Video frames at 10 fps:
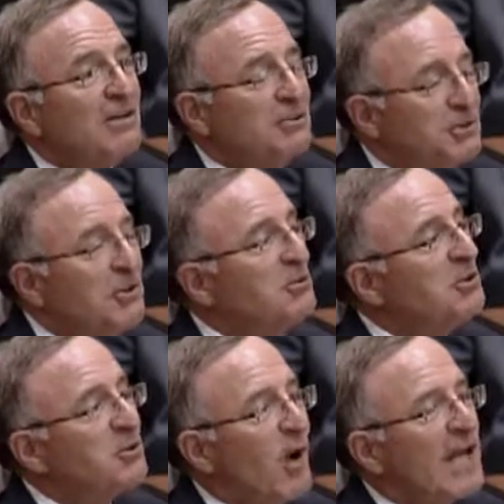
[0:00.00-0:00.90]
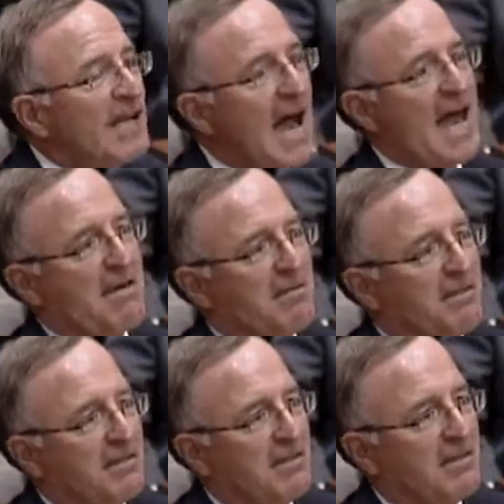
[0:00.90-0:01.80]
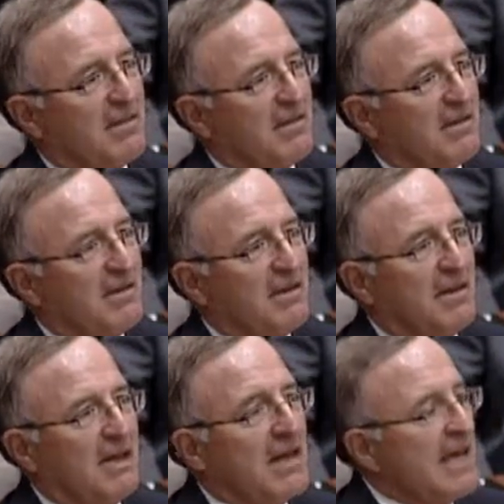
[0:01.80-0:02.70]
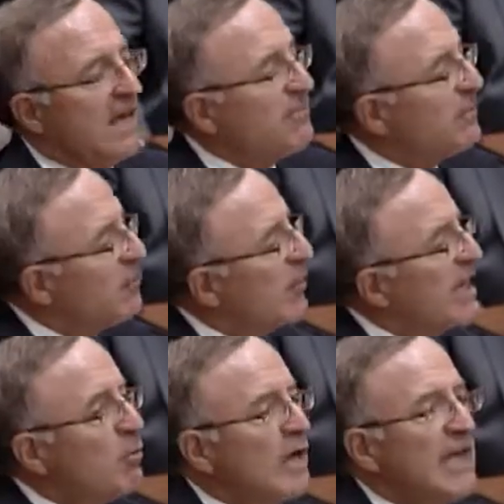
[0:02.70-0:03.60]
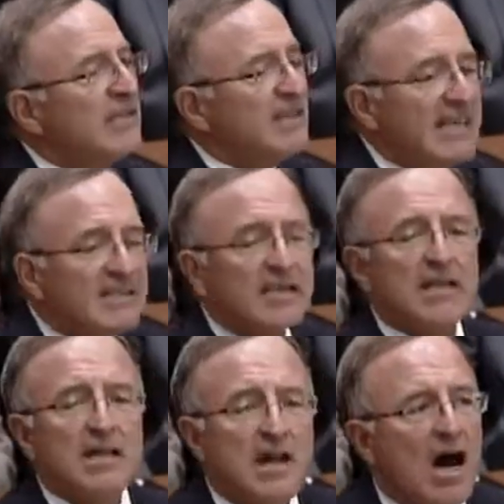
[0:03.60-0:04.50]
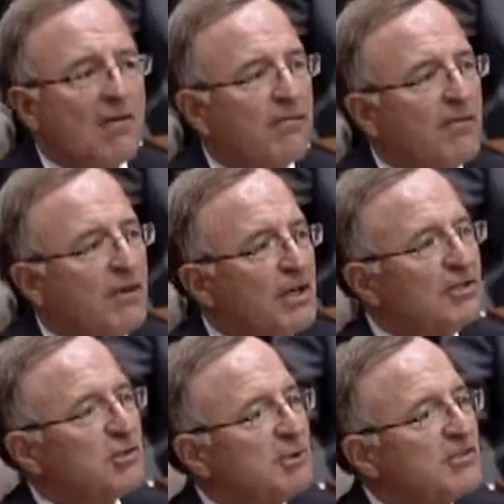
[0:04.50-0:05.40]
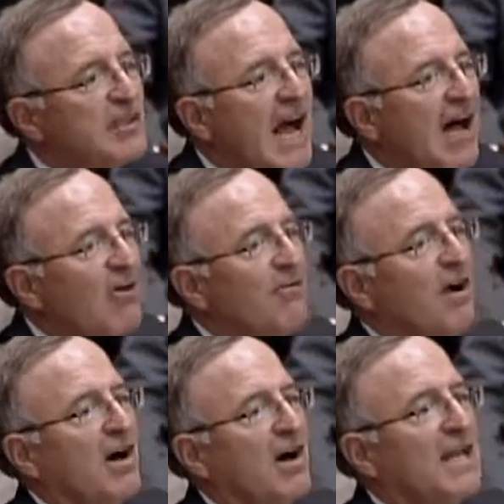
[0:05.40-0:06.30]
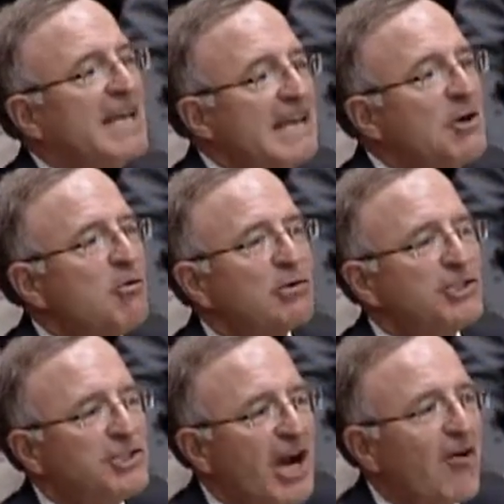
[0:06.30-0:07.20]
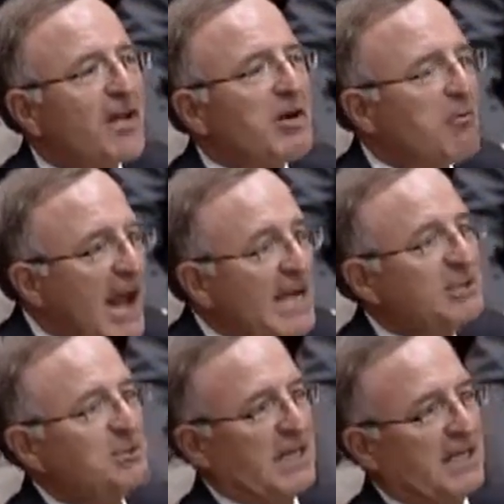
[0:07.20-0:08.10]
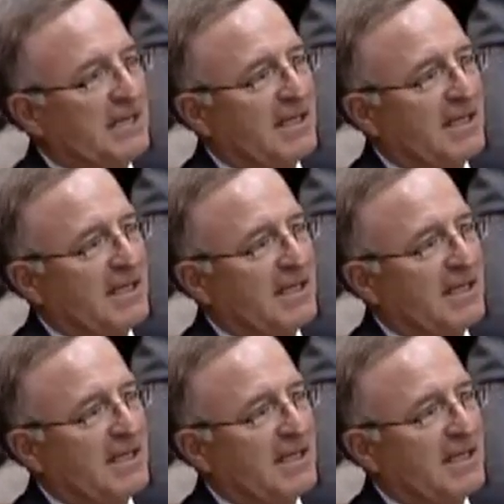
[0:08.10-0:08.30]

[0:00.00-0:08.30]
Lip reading: June 29th. If 3 weeks isn't enough to resolve an equal sharing arrangement